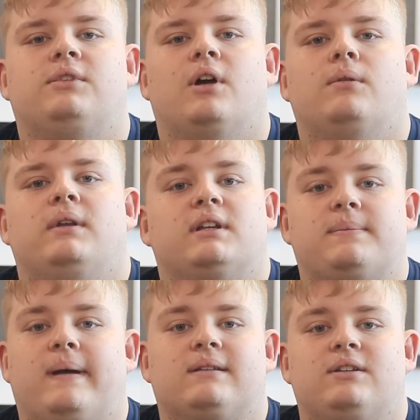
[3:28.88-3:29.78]
Don't
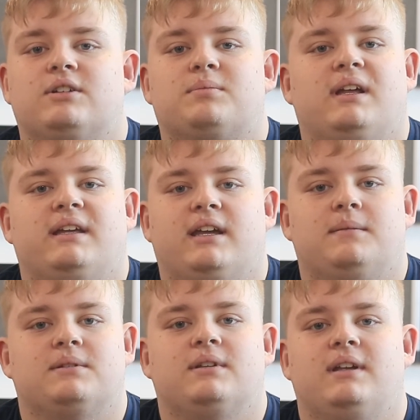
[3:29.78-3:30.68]
expect to just play
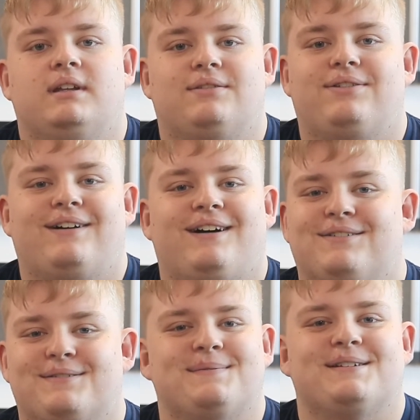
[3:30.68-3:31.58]
games. It is far
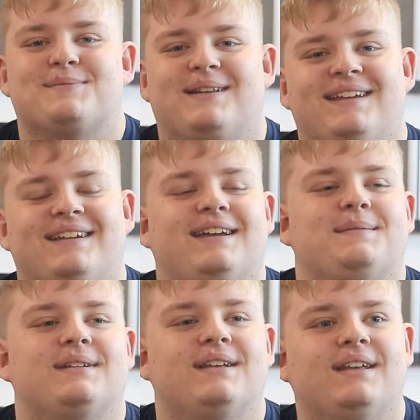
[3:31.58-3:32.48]
from just playing
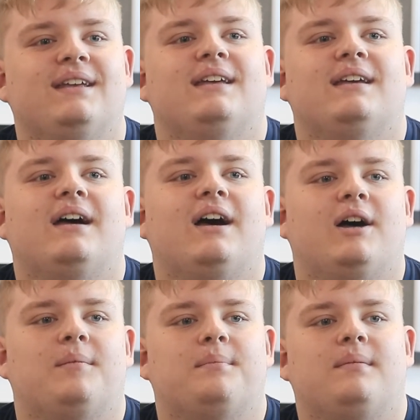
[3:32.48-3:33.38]
games.
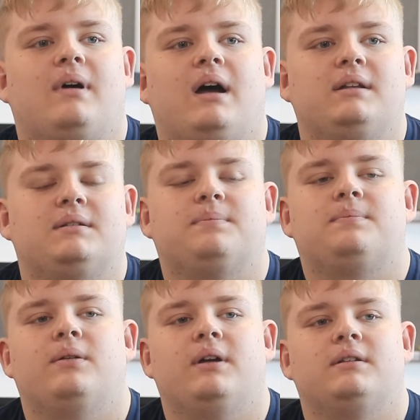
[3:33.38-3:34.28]
I'd
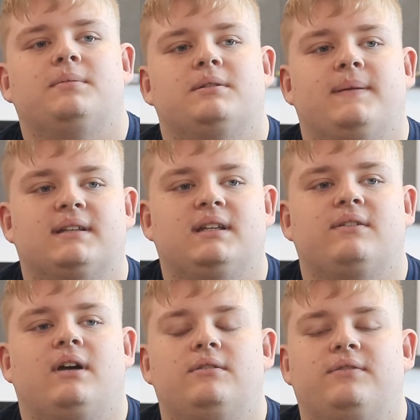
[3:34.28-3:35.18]
put into
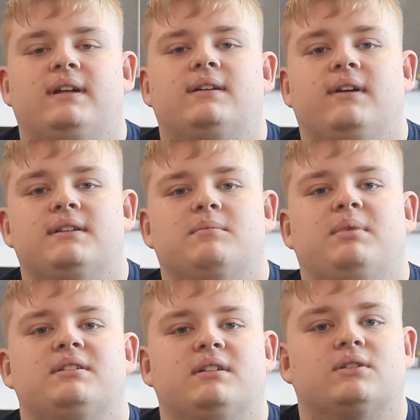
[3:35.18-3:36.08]
perspective, I'd think of it as a
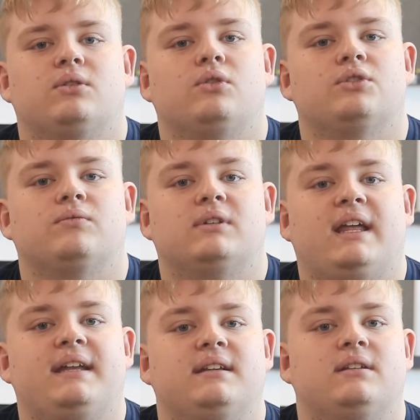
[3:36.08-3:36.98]
business course
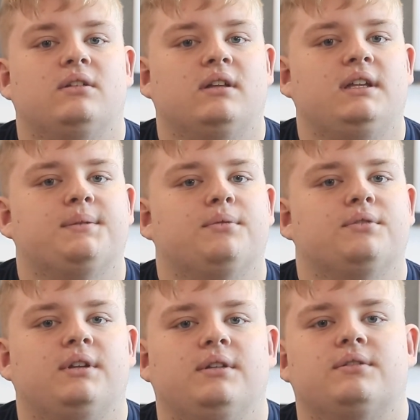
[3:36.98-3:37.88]
related to the
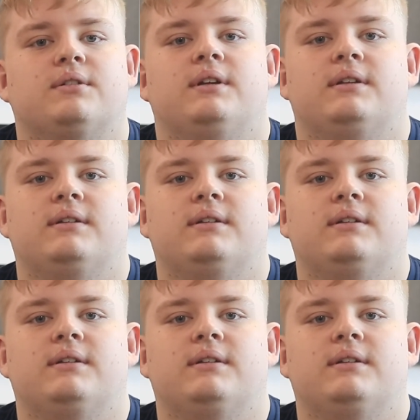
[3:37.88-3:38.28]
esports industry.